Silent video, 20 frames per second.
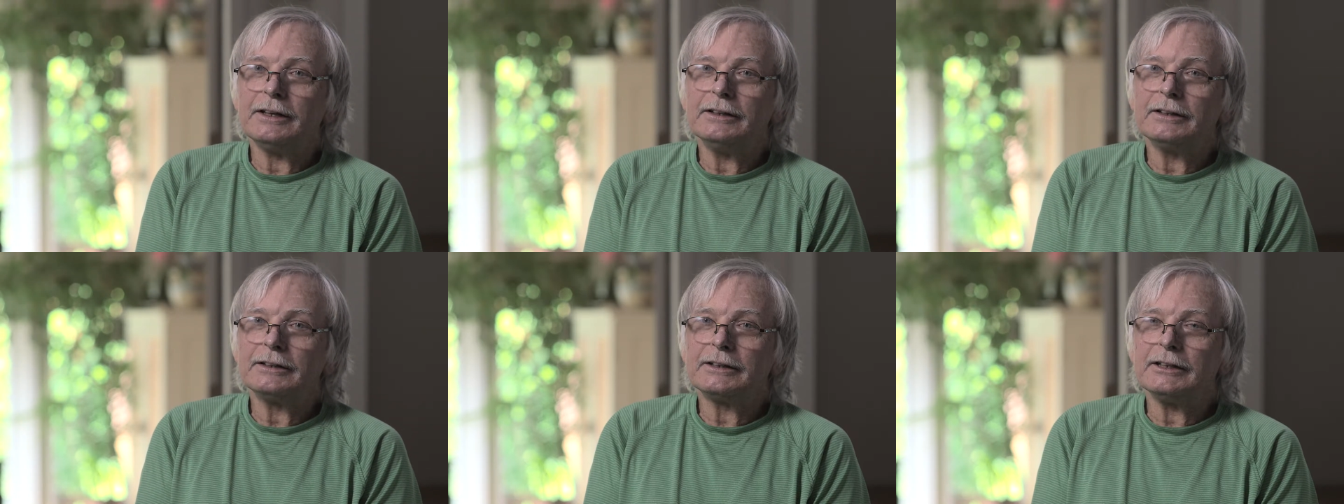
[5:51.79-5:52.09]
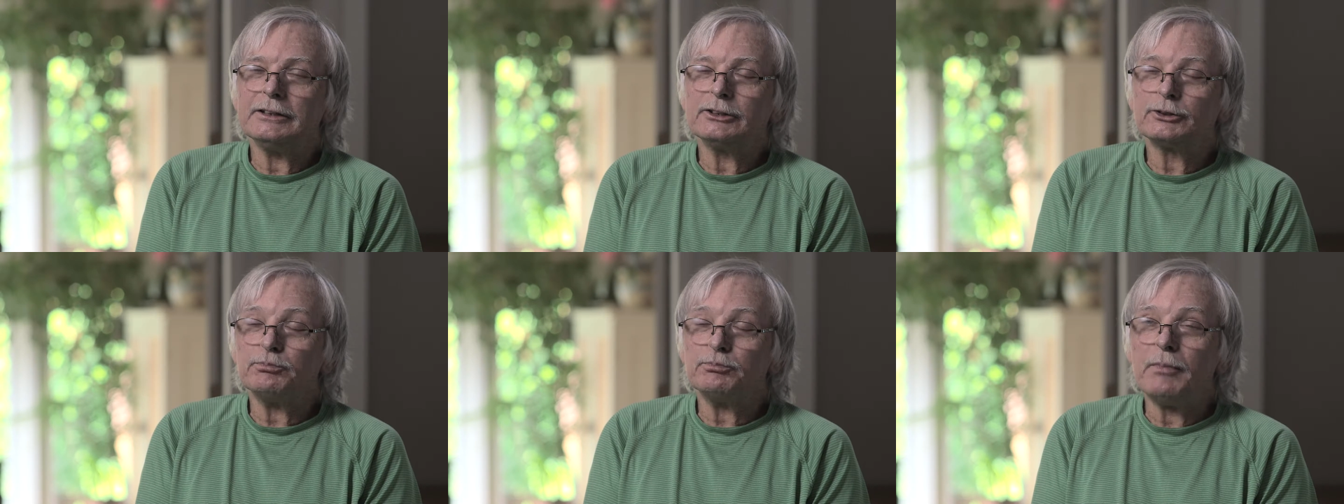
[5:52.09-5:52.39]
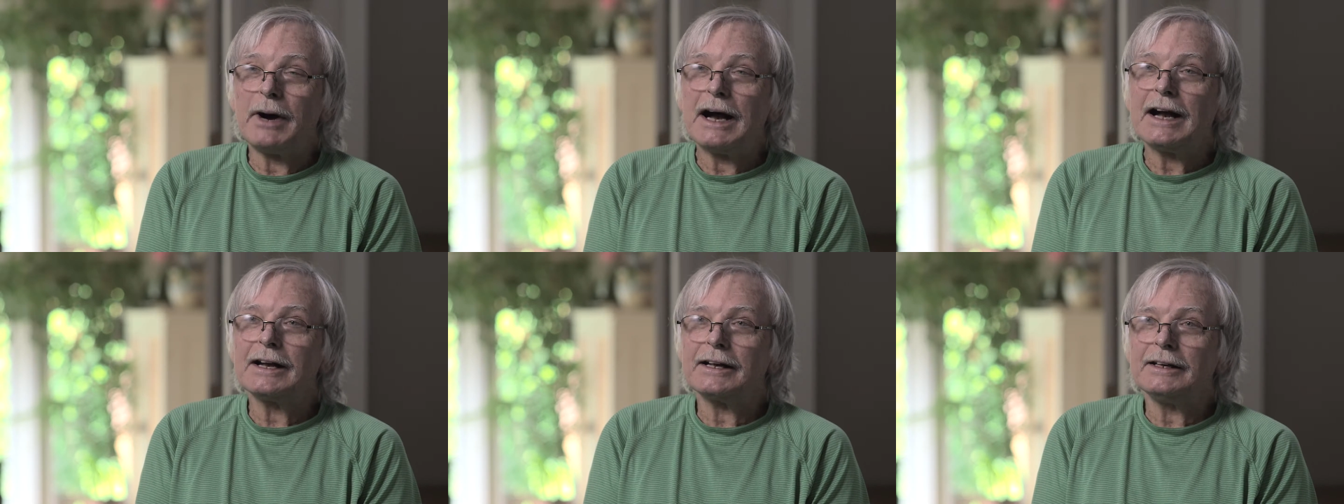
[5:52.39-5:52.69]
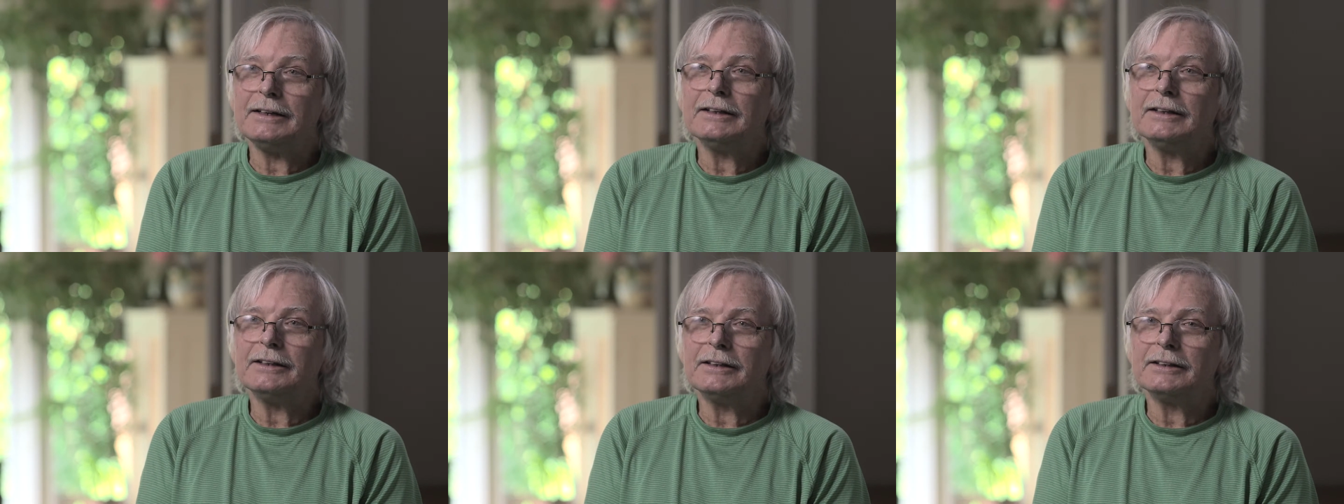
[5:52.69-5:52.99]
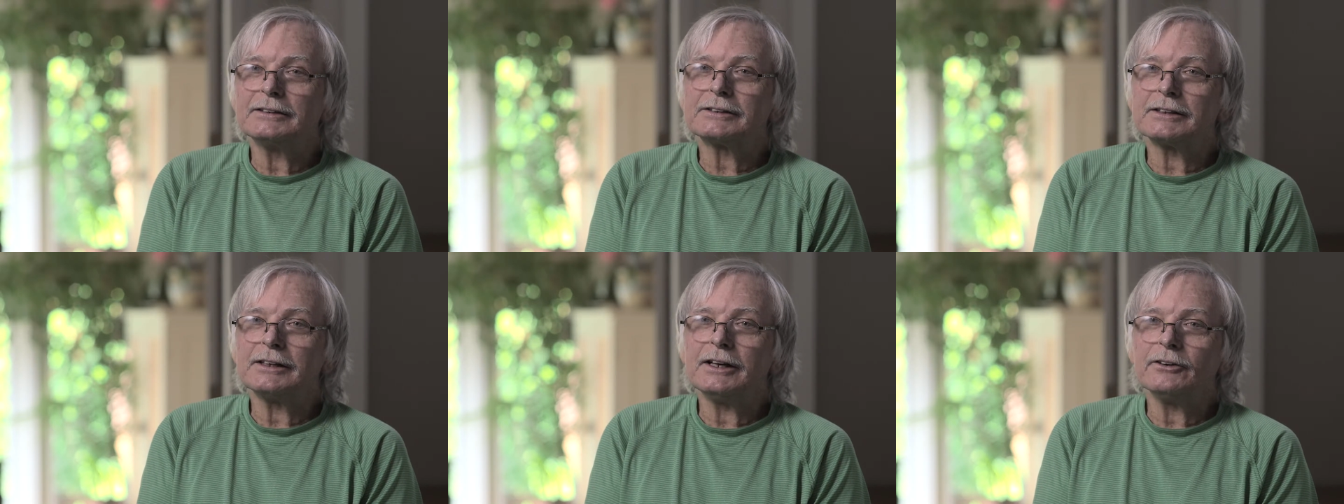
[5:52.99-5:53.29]
that is mined in
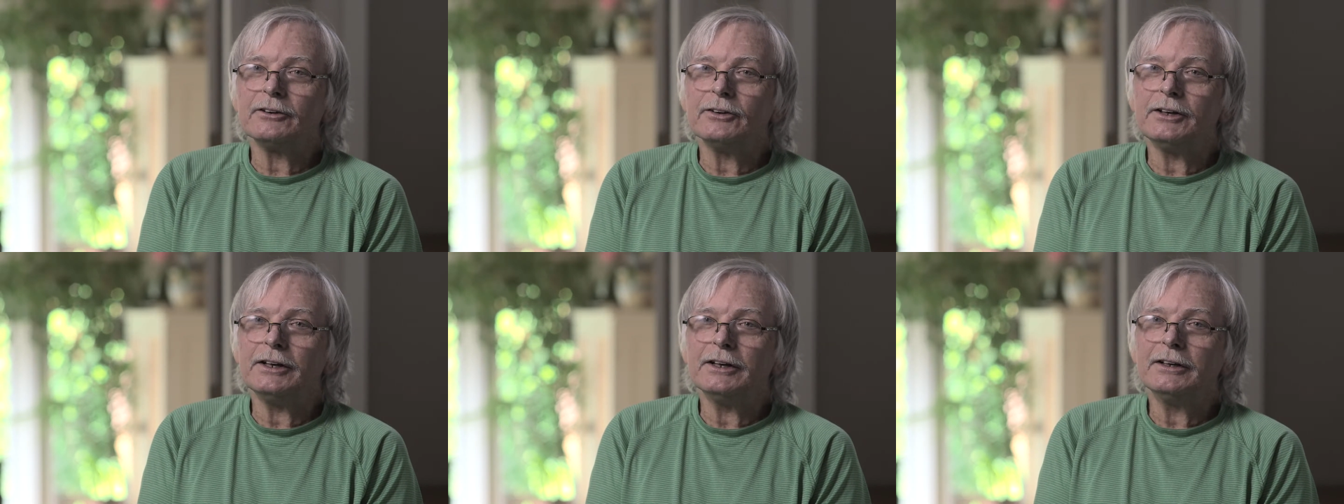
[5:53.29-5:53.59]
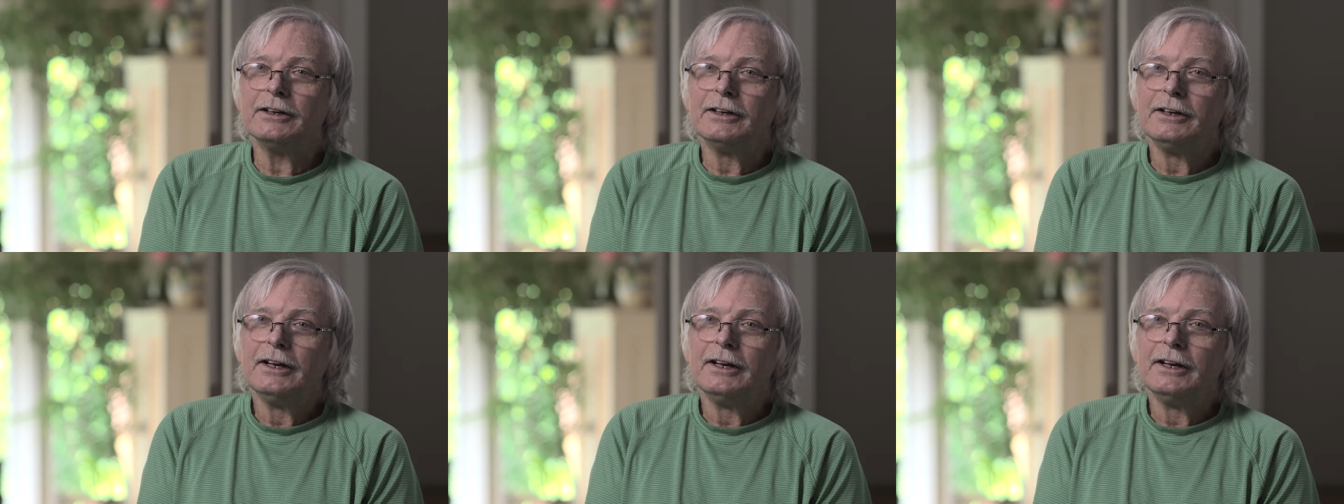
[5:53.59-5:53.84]
this area.